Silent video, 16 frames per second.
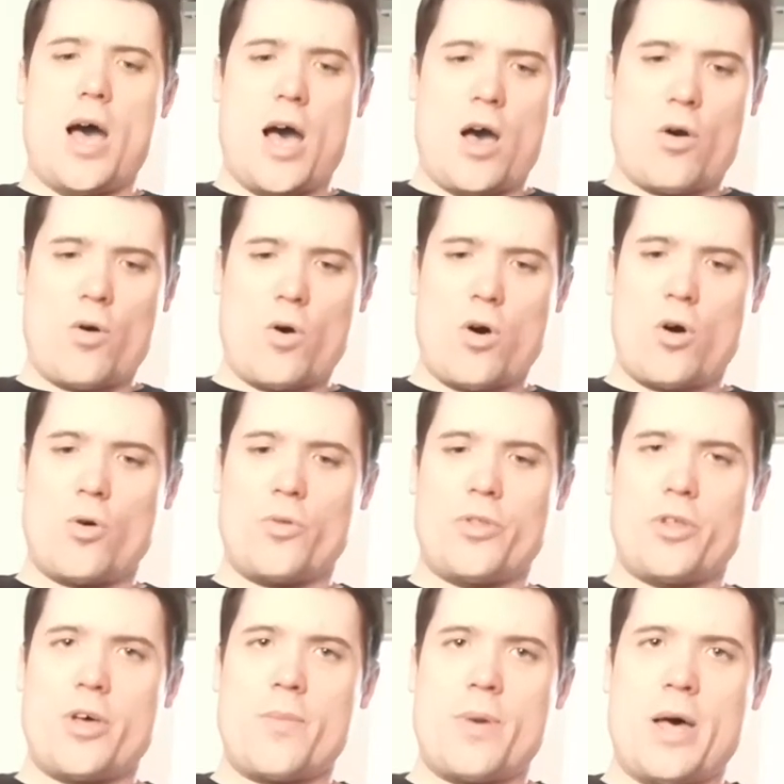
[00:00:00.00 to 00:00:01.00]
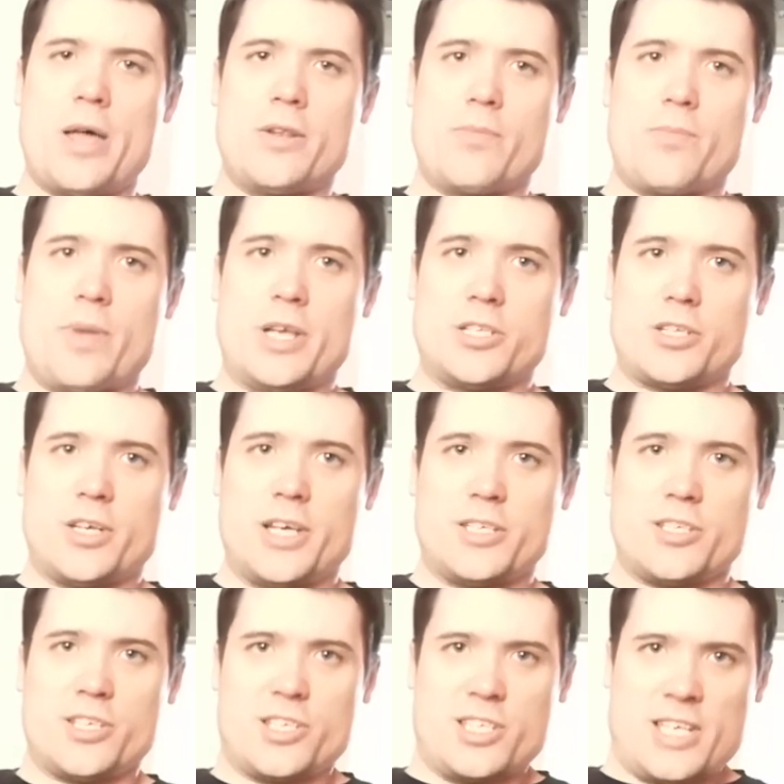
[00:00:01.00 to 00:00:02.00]
I'll hold them, and basically
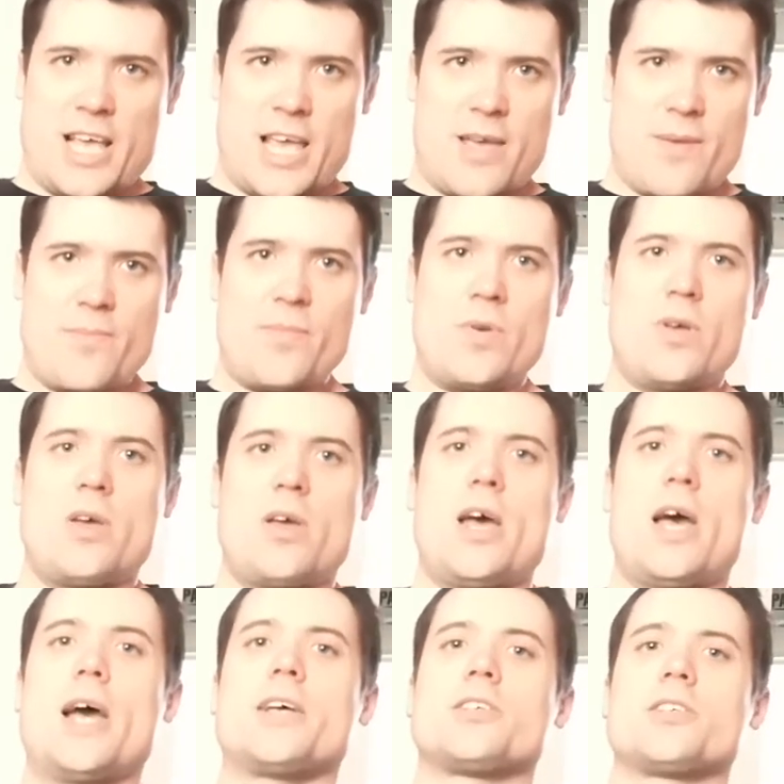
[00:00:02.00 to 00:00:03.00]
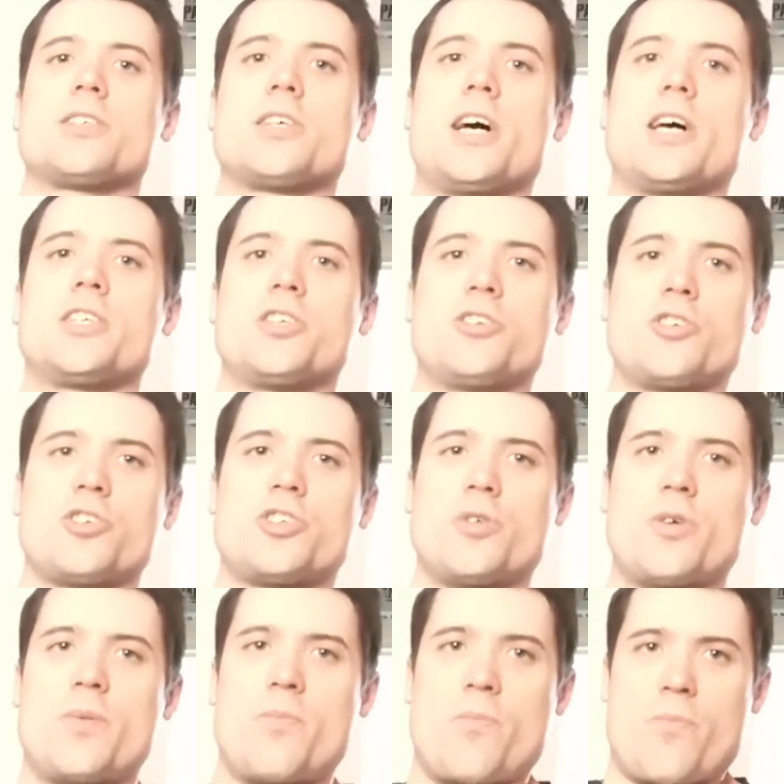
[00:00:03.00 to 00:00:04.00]
it's the same exercise, you're just
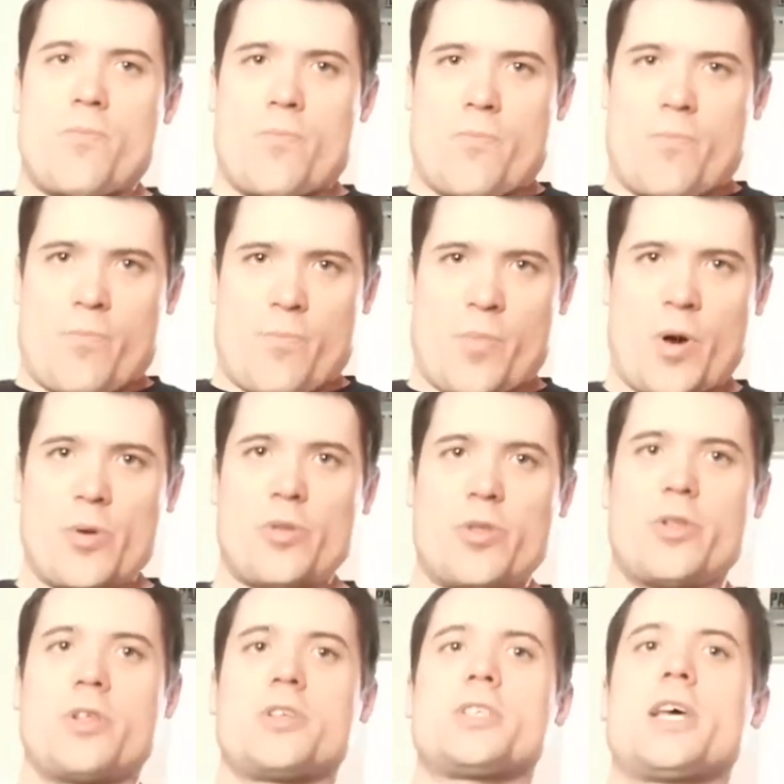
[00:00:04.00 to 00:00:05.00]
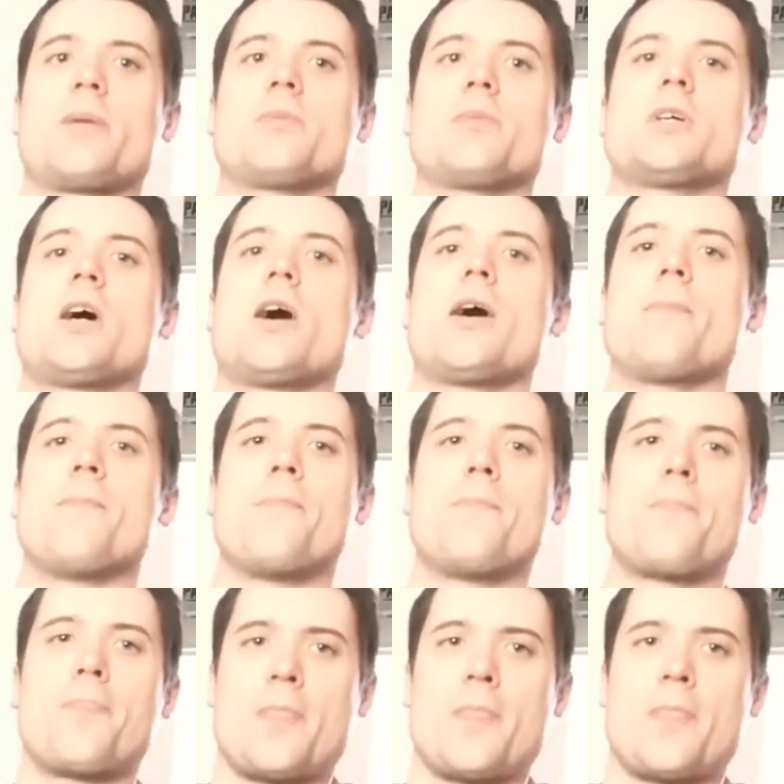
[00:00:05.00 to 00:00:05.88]
doing both at the same time.